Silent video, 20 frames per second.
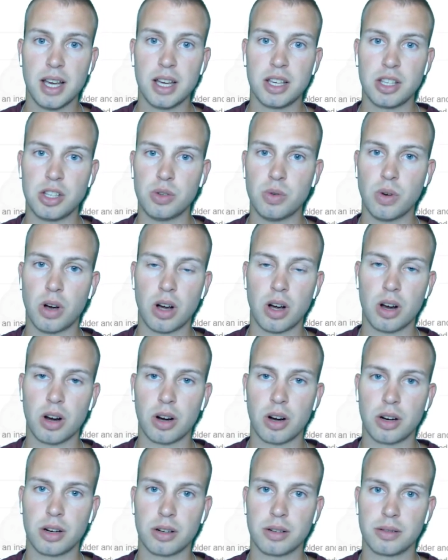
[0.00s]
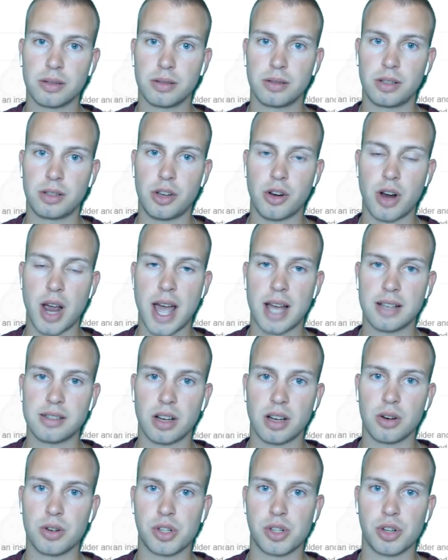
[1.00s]
you are your ads
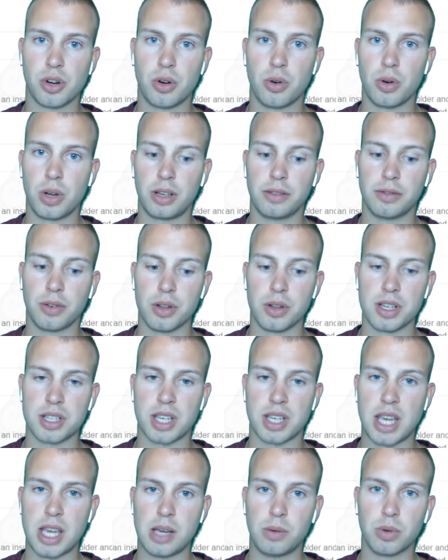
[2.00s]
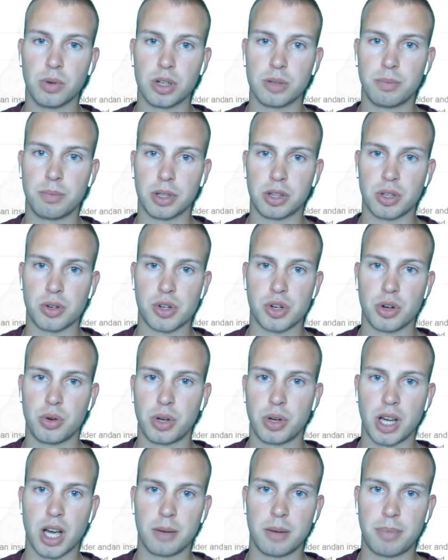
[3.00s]
are showing for this keyword but they're
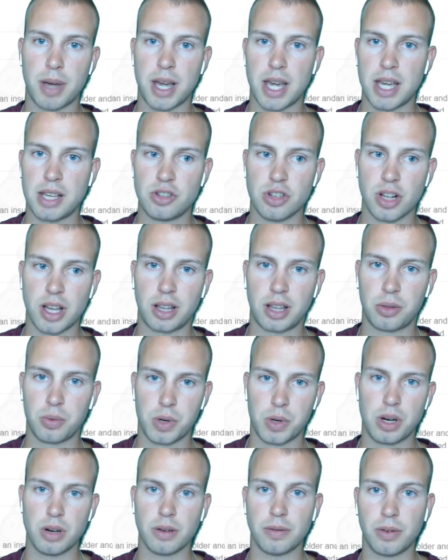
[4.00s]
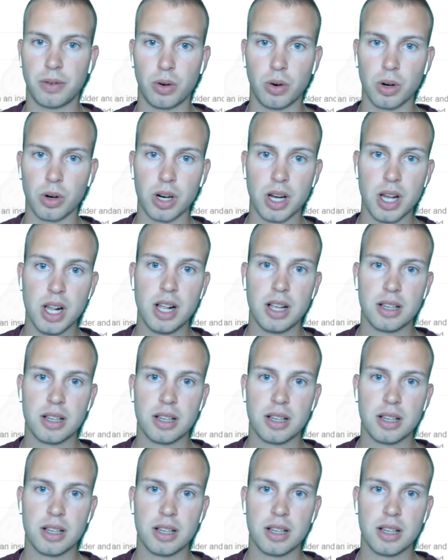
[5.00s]
showing on page like 3 or 4